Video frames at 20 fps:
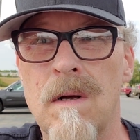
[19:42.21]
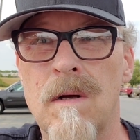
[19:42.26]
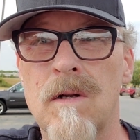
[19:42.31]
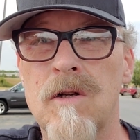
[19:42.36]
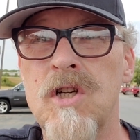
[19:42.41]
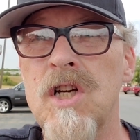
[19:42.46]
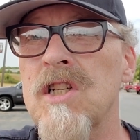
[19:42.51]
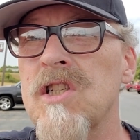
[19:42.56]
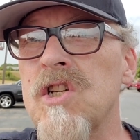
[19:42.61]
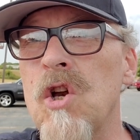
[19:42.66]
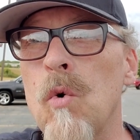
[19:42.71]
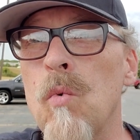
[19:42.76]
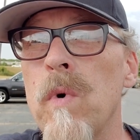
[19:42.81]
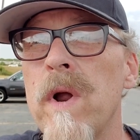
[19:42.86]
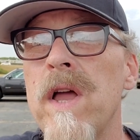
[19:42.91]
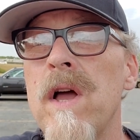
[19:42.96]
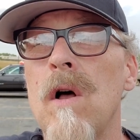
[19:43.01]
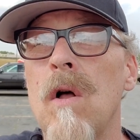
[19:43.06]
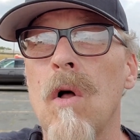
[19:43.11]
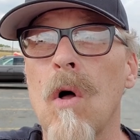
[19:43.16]
Just a
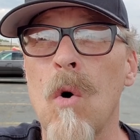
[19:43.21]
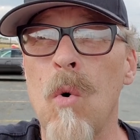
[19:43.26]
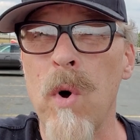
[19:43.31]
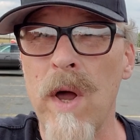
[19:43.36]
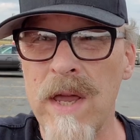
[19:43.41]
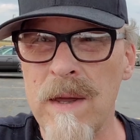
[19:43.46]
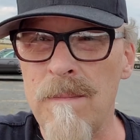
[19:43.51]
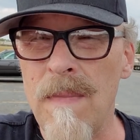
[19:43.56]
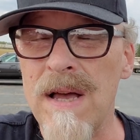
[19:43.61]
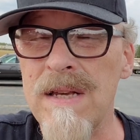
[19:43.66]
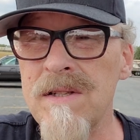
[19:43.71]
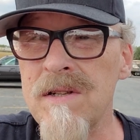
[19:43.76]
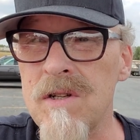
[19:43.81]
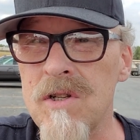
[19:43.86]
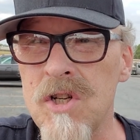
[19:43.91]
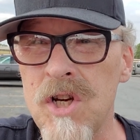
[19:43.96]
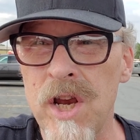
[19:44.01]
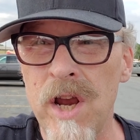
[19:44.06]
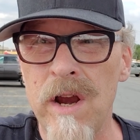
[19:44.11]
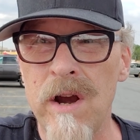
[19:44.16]
real quick
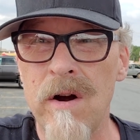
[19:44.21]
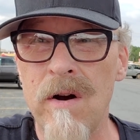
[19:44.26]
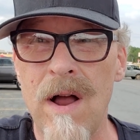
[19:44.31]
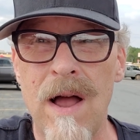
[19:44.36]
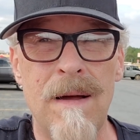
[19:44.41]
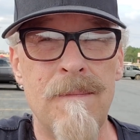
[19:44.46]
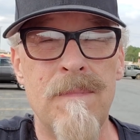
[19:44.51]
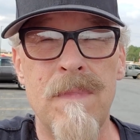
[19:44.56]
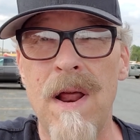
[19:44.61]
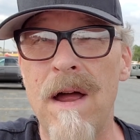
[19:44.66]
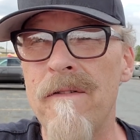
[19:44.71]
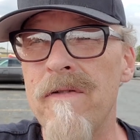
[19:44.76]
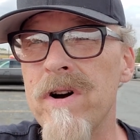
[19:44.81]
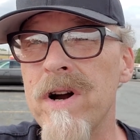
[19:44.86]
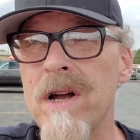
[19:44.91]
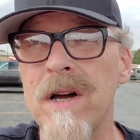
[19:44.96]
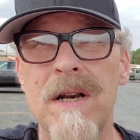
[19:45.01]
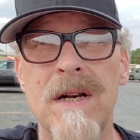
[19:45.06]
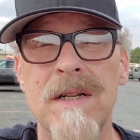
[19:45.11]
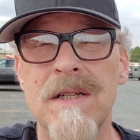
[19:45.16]
message here. I'm
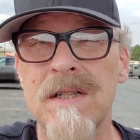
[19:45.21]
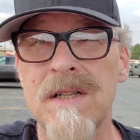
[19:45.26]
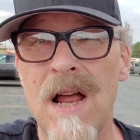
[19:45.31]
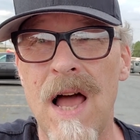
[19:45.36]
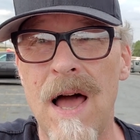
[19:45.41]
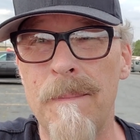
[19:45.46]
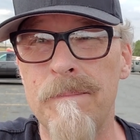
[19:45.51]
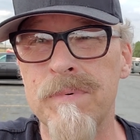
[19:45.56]
never going to stop